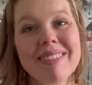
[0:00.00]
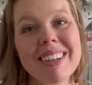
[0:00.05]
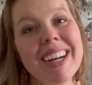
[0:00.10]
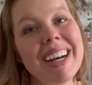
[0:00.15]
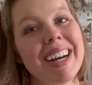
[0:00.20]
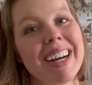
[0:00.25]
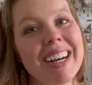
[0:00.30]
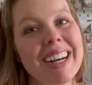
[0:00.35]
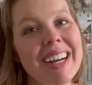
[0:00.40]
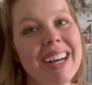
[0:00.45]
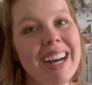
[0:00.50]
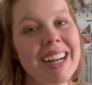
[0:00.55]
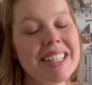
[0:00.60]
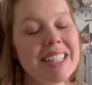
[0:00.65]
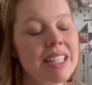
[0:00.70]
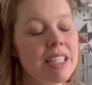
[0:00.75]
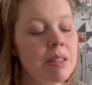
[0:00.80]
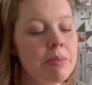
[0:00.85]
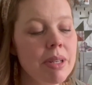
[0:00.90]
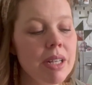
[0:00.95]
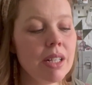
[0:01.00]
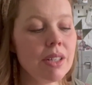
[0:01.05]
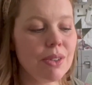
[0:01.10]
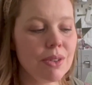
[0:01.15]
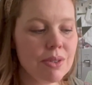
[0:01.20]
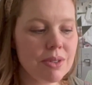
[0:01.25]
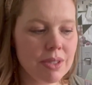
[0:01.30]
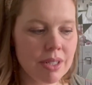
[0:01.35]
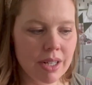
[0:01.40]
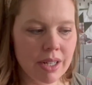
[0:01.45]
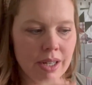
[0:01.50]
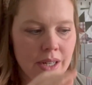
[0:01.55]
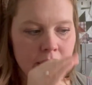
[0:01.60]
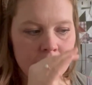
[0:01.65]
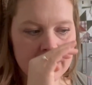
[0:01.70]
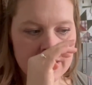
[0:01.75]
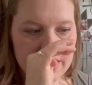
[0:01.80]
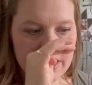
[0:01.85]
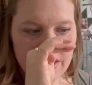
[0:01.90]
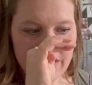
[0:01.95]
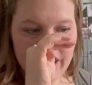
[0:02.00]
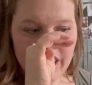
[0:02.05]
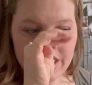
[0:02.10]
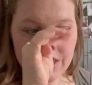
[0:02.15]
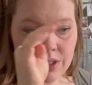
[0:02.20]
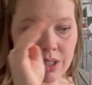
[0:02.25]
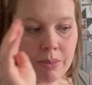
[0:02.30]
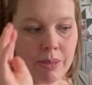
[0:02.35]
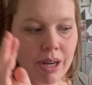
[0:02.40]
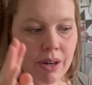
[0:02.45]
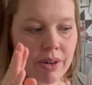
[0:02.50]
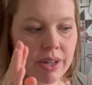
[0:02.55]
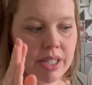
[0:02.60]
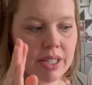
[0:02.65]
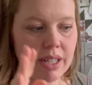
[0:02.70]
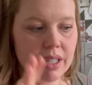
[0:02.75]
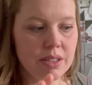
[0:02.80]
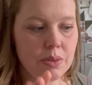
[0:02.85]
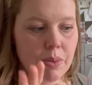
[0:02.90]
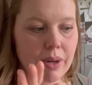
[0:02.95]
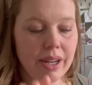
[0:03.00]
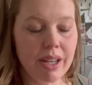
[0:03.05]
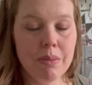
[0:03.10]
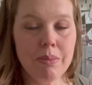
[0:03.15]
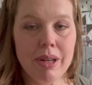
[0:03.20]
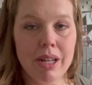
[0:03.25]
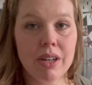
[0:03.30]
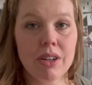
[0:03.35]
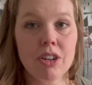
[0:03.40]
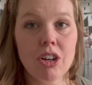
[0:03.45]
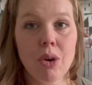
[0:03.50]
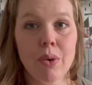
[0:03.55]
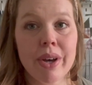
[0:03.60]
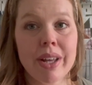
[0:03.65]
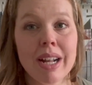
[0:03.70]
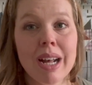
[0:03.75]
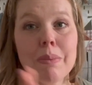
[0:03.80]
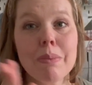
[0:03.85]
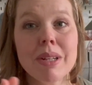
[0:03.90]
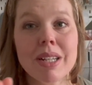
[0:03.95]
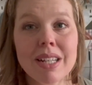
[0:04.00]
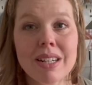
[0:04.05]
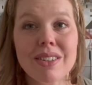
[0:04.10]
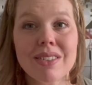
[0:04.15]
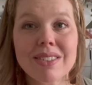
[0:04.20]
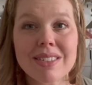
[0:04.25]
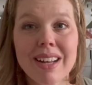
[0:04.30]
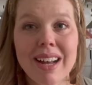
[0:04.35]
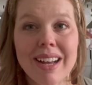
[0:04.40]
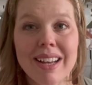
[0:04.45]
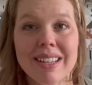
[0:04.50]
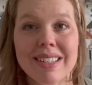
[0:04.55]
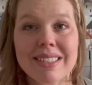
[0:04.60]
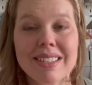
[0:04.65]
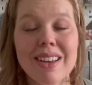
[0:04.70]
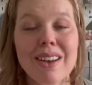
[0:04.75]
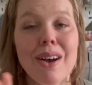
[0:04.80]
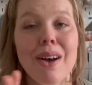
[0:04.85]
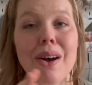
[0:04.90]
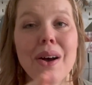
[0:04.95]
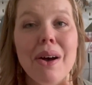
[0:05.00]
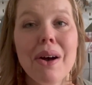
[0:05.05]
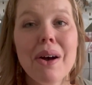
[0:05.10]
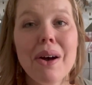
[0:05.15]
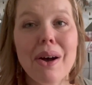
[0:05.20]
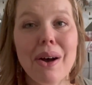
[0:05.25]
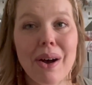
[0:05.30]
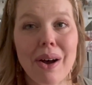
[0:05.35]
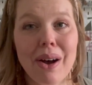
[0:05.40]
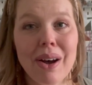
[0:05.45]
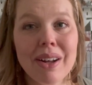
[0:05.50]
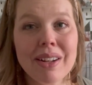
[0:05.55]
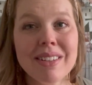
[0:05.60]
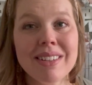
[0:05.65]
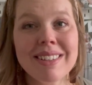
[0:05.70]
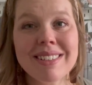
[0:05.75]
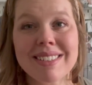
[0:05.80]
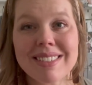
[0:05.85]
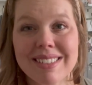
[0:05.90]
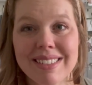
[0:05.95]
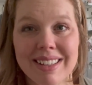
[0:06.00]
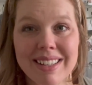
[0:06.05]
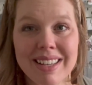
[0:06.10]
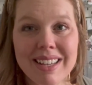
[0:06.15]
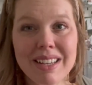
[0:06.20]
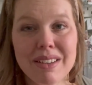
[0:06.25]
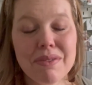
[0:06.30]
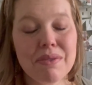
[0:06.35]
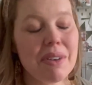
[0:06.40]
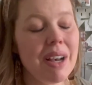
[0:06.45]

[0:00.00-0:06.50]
I tend to be a loose knitter, and so Andrea Maury does recommend going up a needle size on the sleeve.